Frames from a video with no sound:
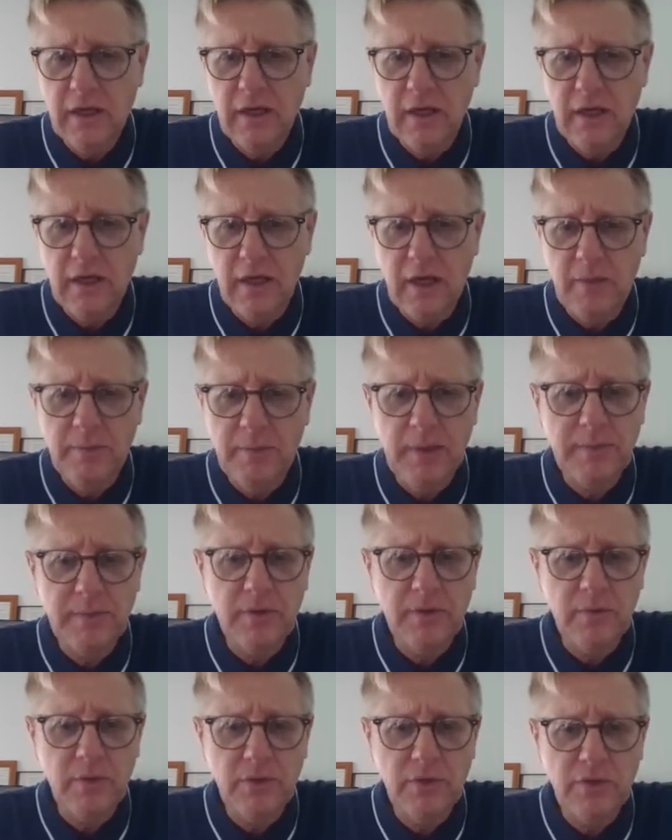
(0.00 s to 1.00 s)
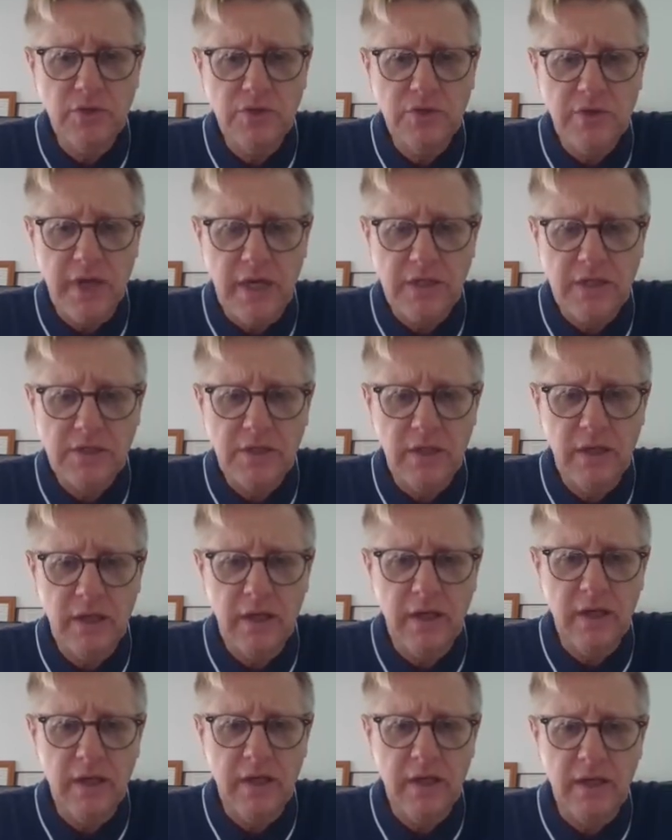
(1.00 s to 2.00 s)
are people that we do trust.
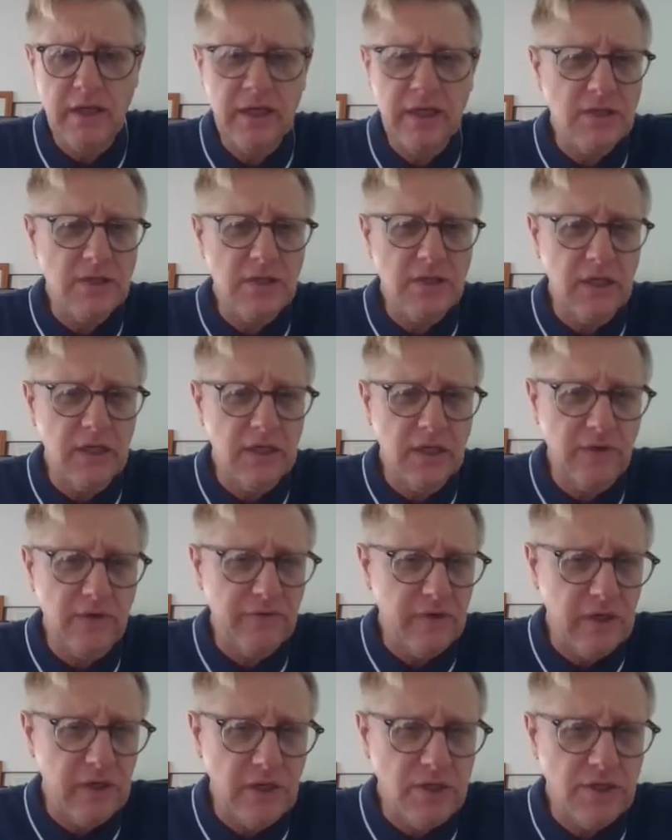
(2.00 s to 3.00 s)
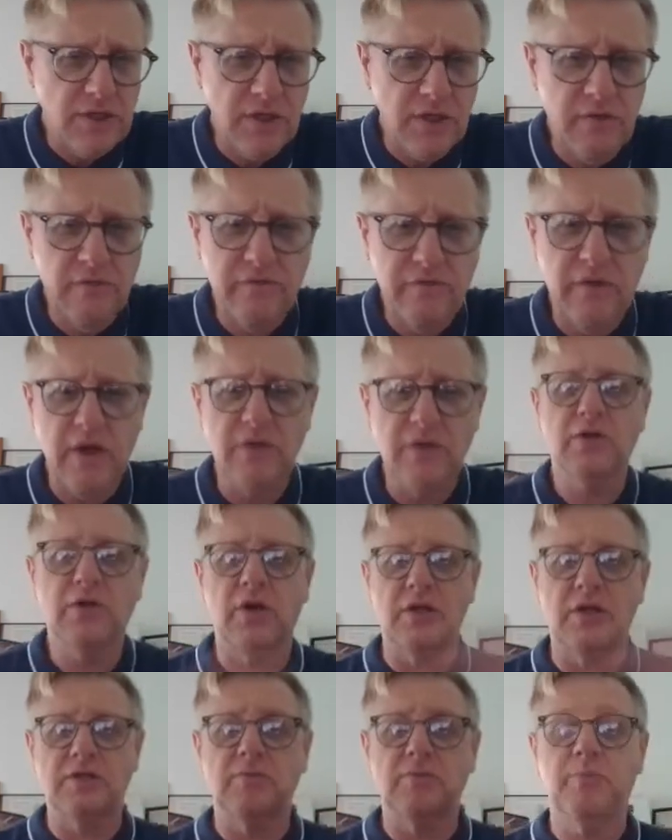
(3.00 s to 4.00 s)
And I guess in a definition of those
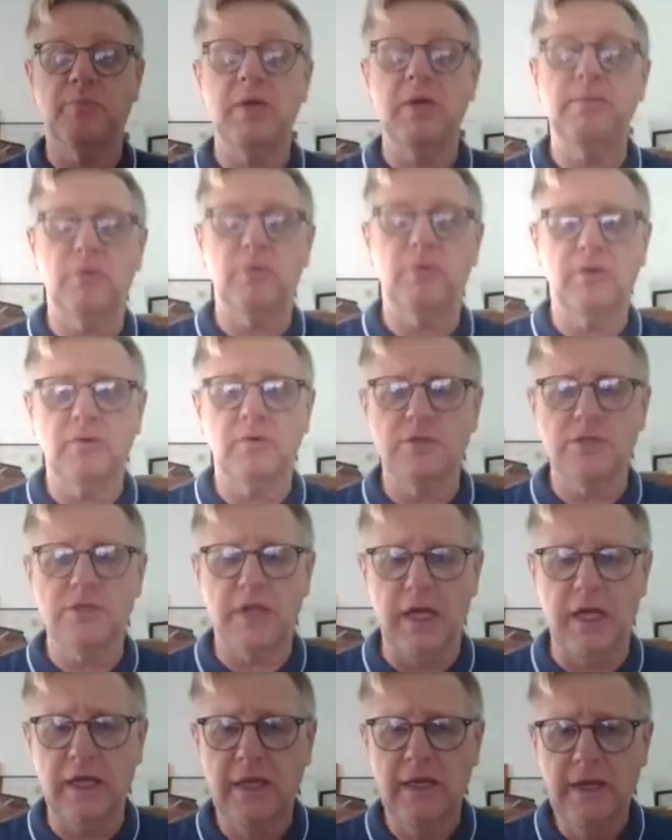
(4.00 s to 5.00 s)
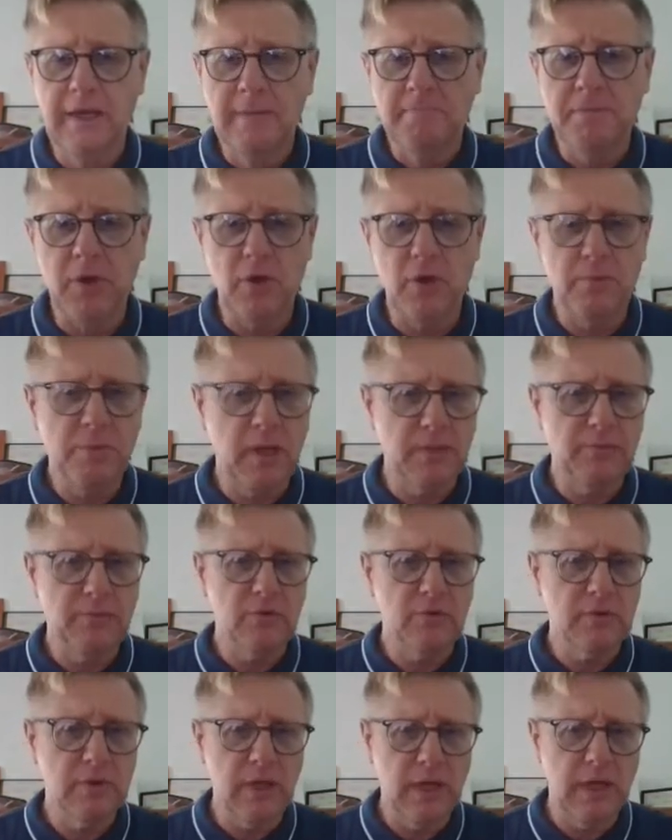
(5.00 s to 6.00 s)
kinds of people, you would say there are
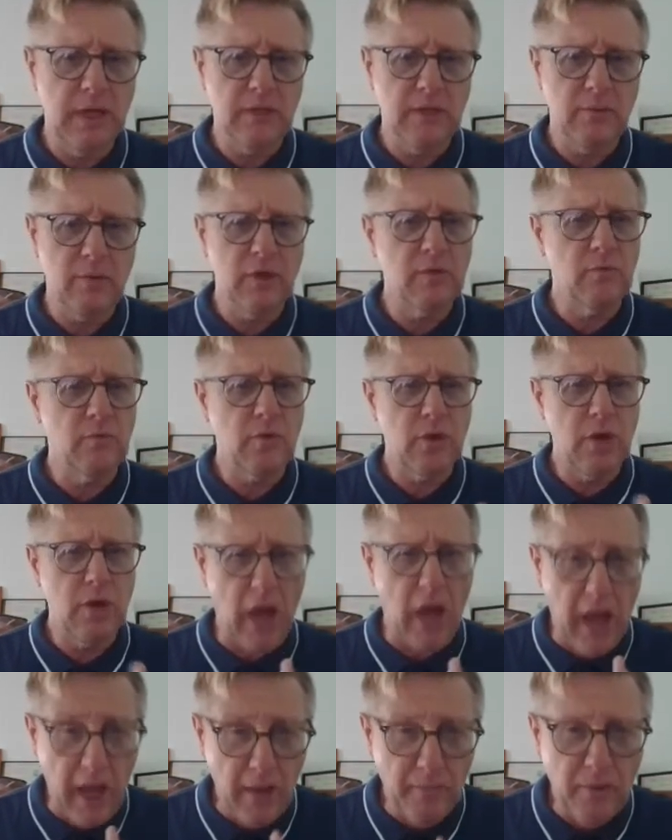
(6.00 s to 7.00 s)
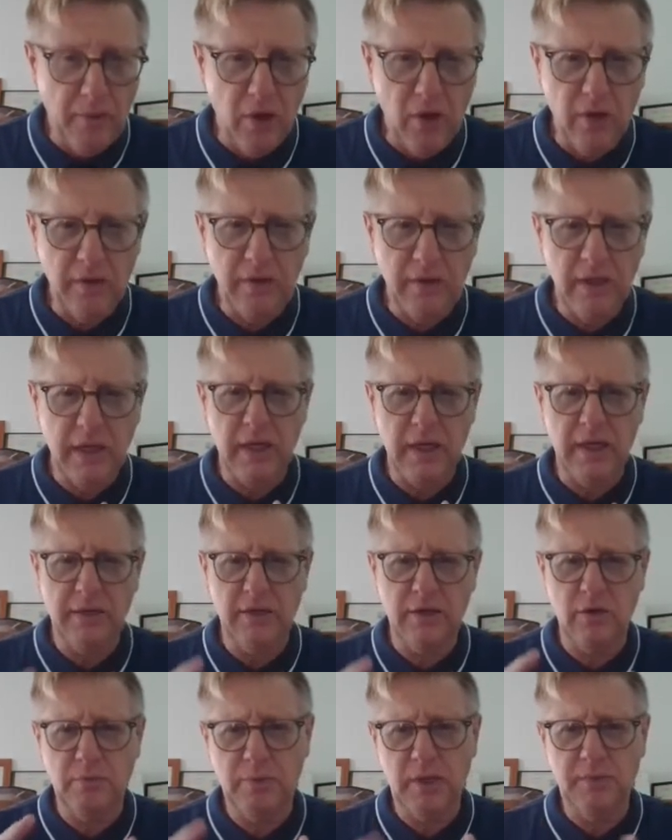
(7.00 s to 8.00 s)
people that we can rely upon.
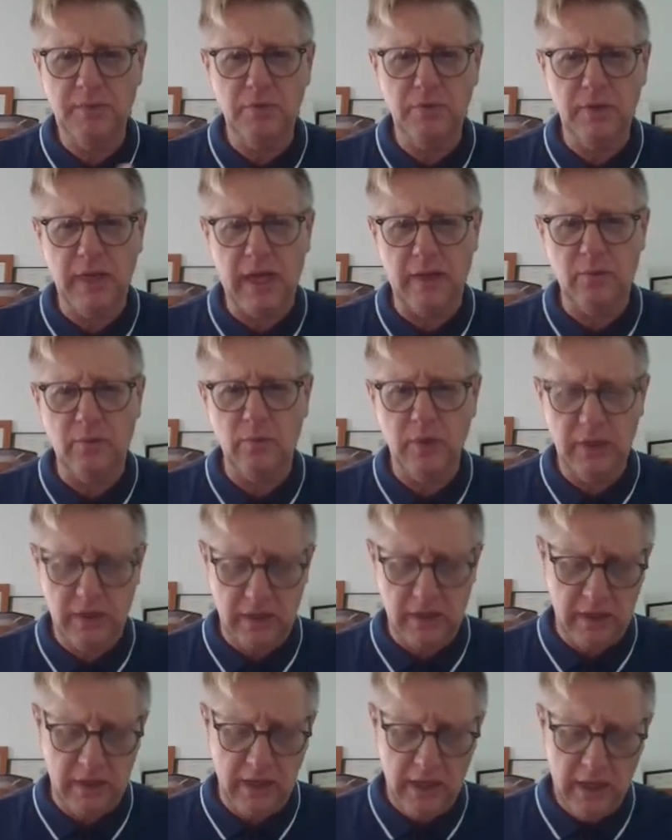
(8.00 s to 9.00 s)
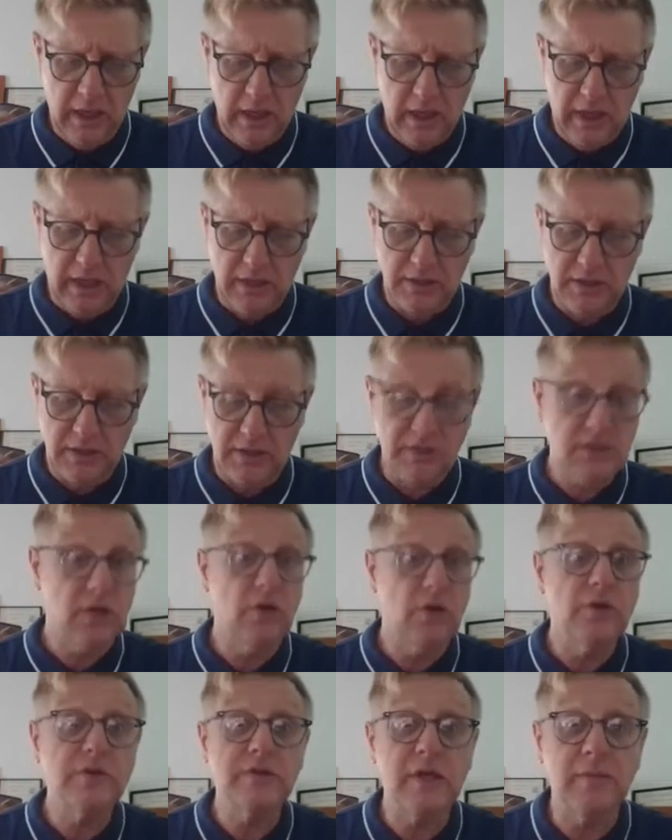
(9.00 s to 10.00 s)
There are people that we can actually
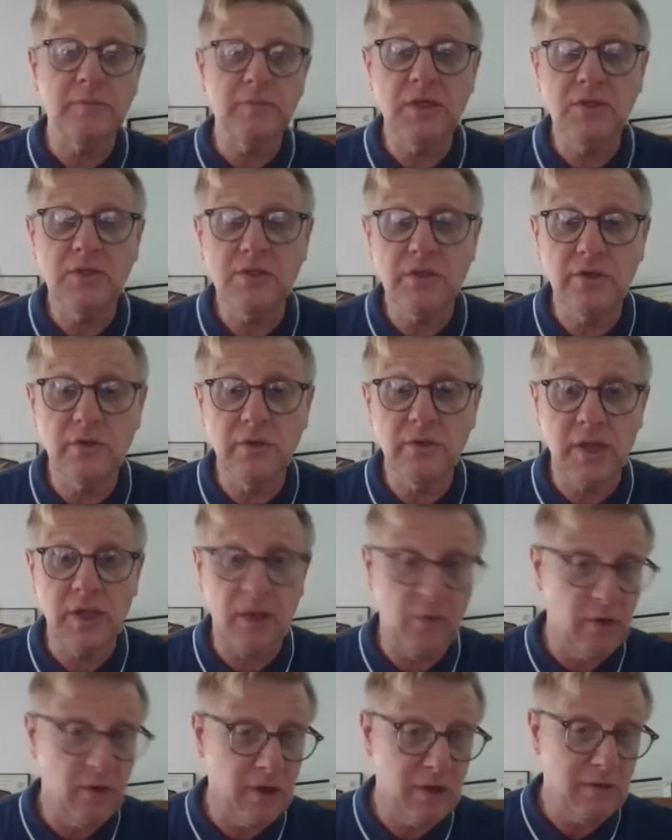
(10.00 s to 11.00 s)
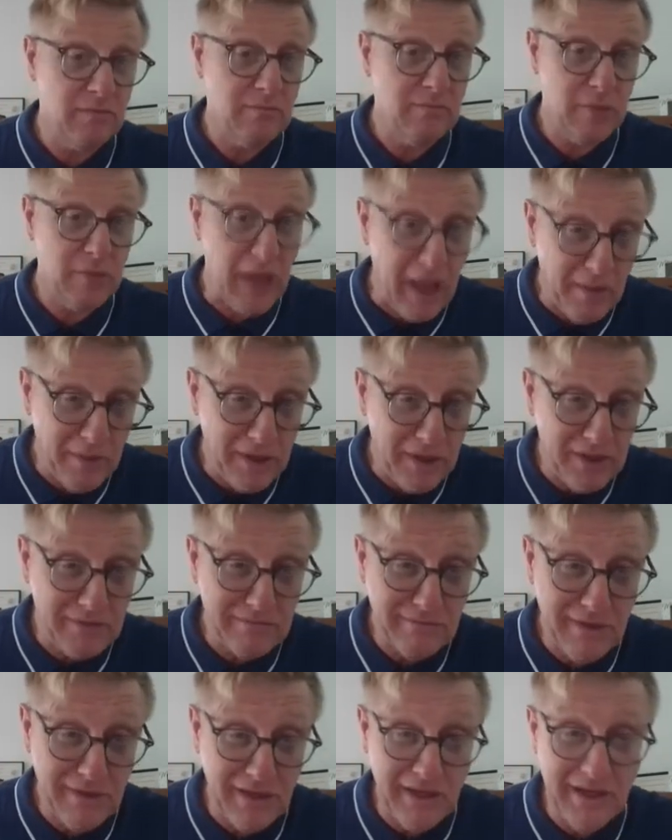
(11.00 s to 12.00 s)
tell something to and they won't blab it.
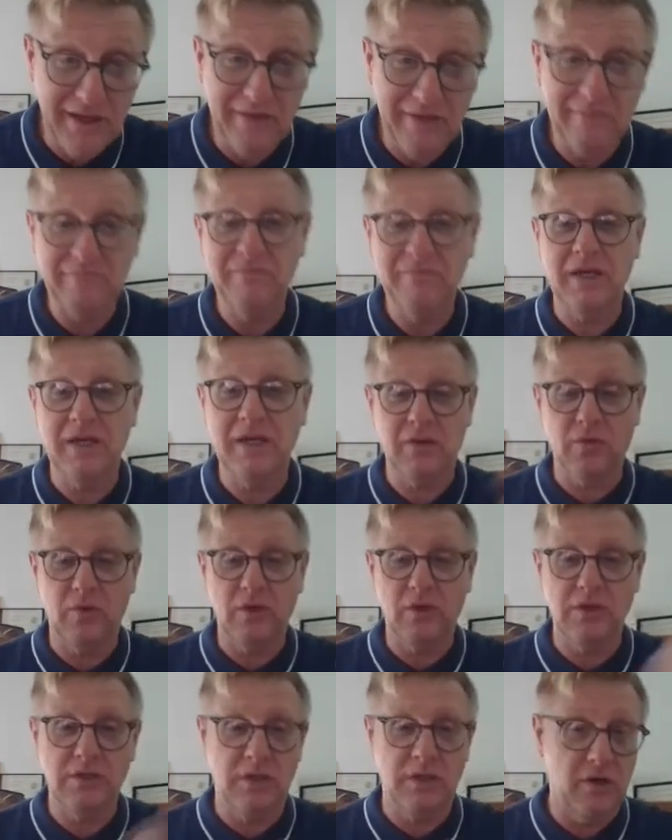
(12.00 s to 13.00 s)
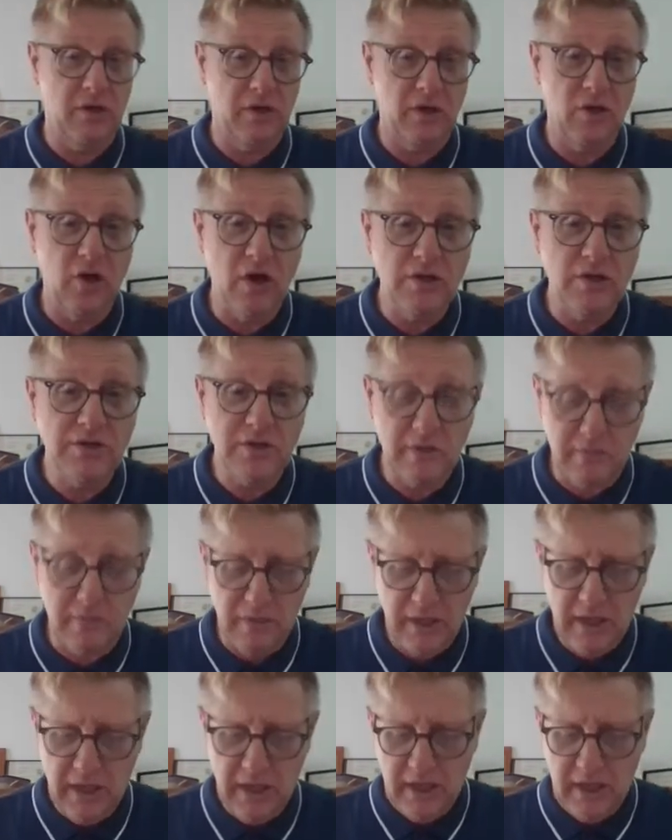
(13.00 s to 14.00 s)
In other words, they're not a gossip.
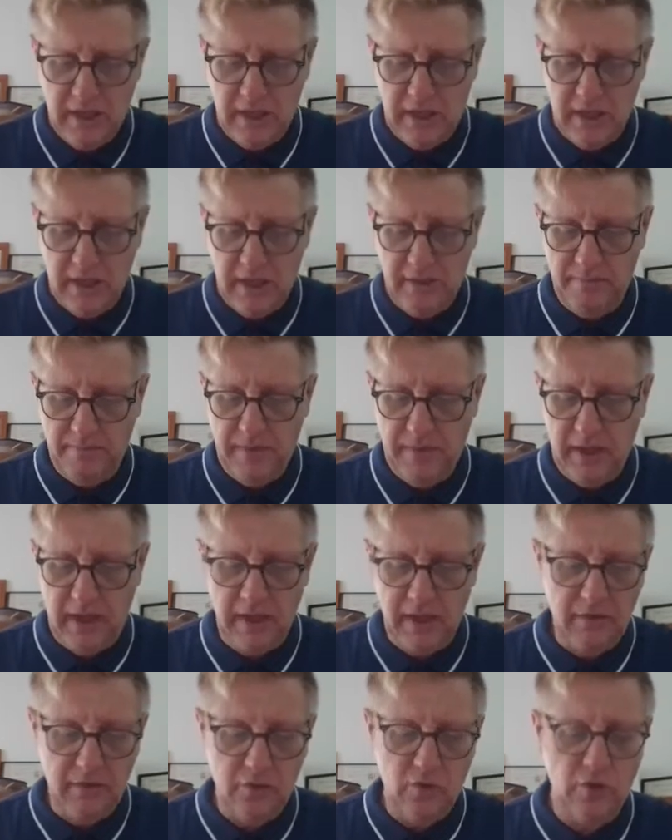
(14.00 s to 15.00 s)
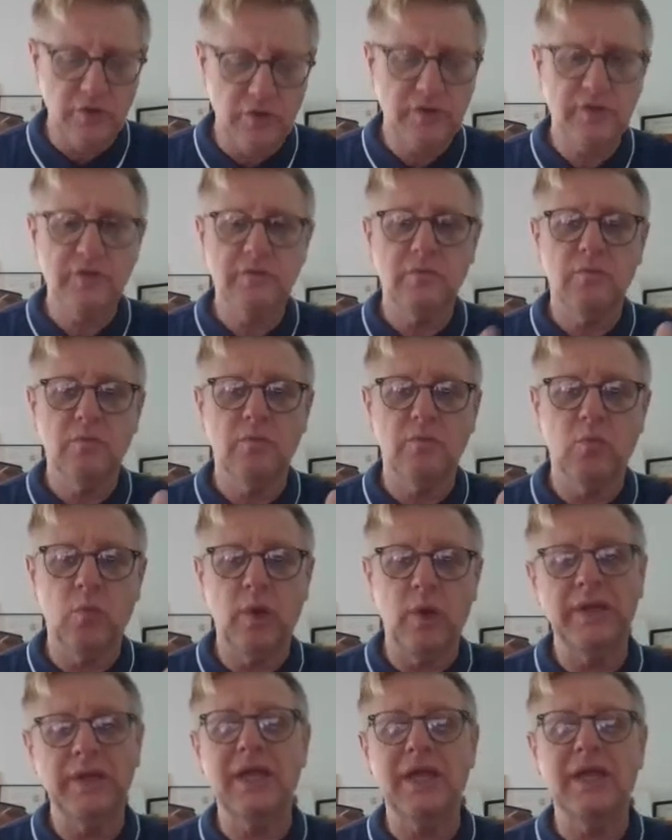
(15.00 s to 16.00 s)
And of course,
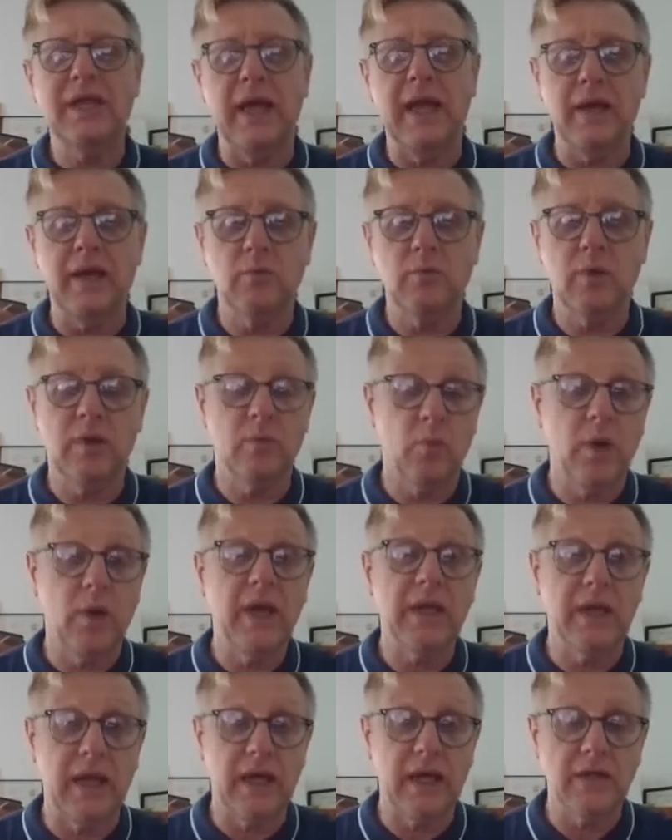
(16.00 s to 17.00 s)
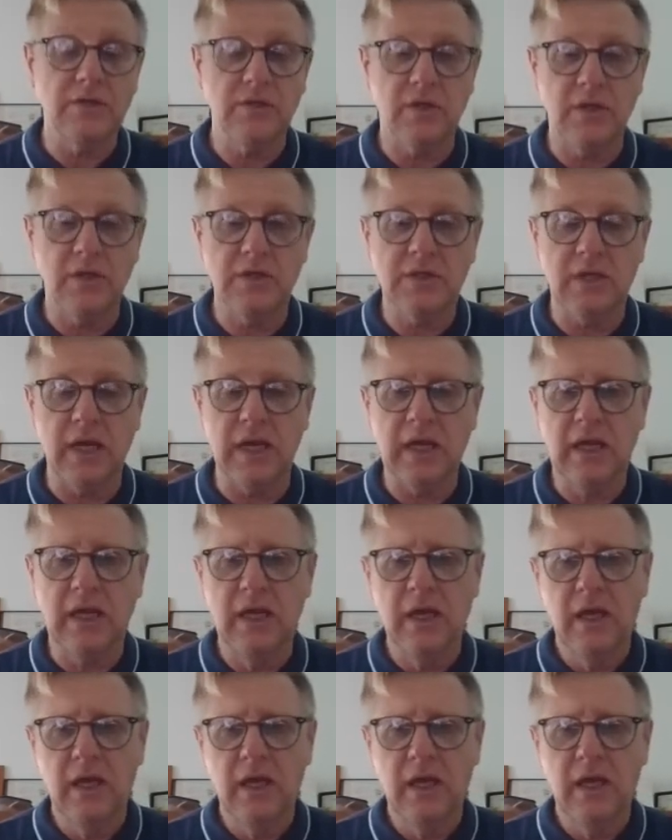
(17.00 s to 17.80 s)
when we're down, should I say,